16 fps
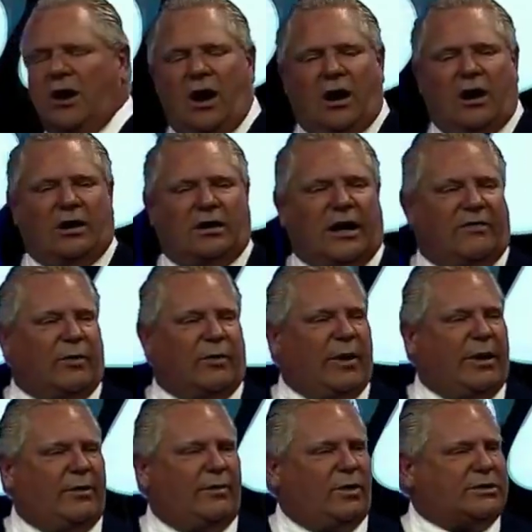Our
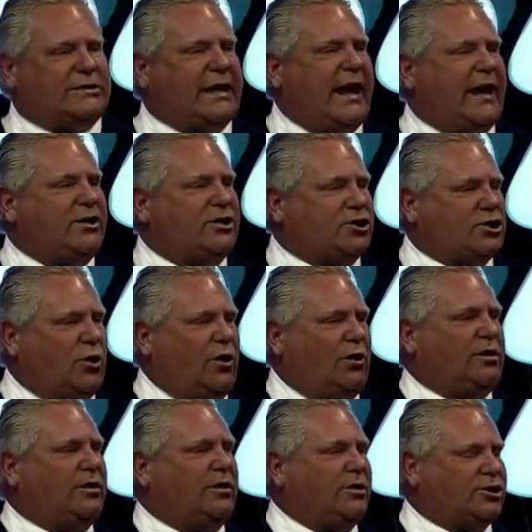government will stand
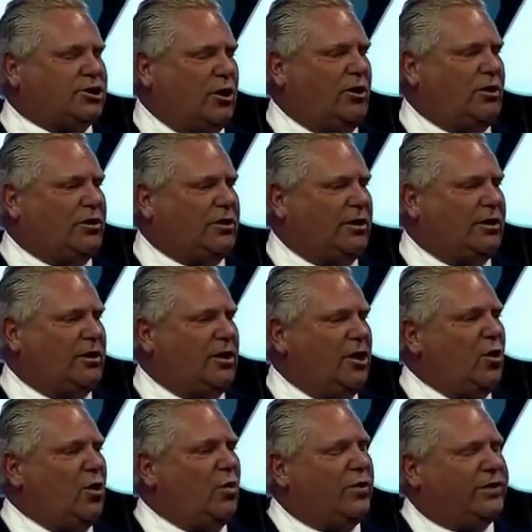shoulder to shoulder
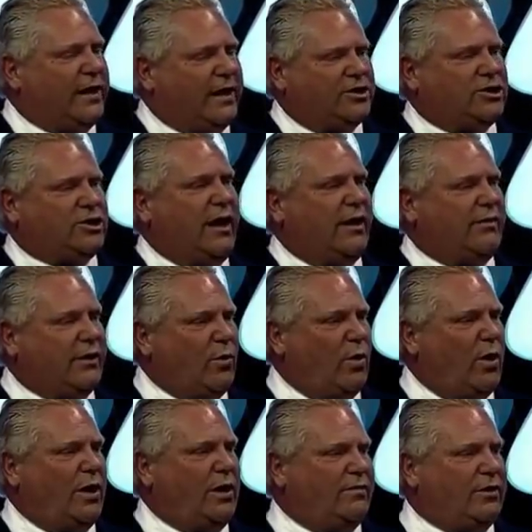with each and every
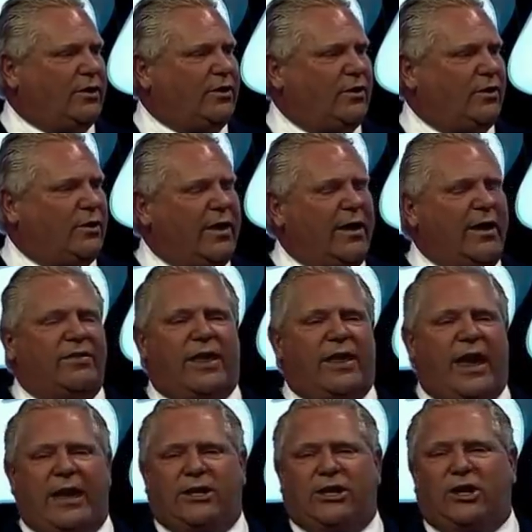one of you.
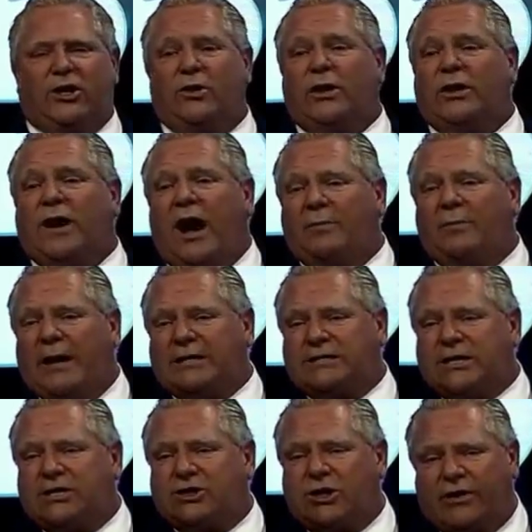Thank you, and God
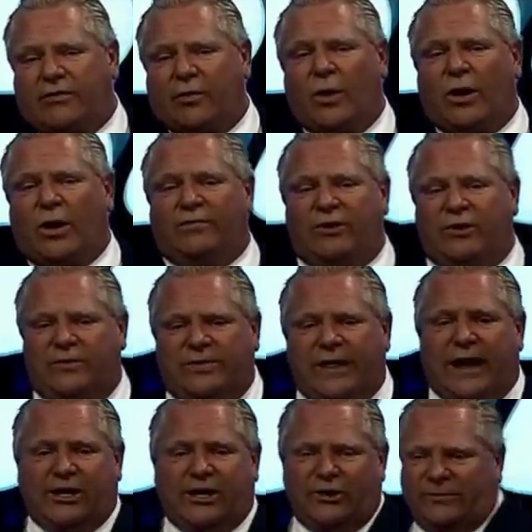bless each and every one of you.
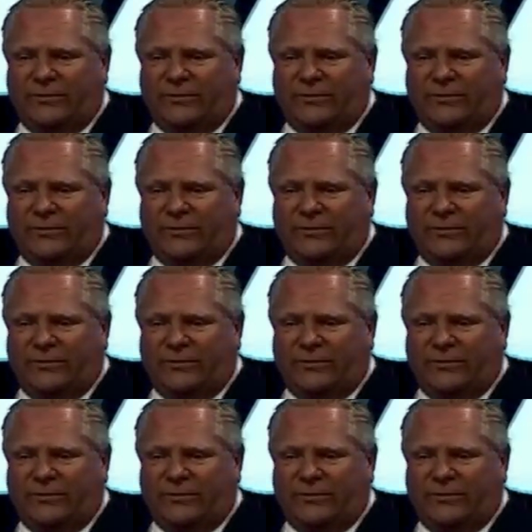Thank you.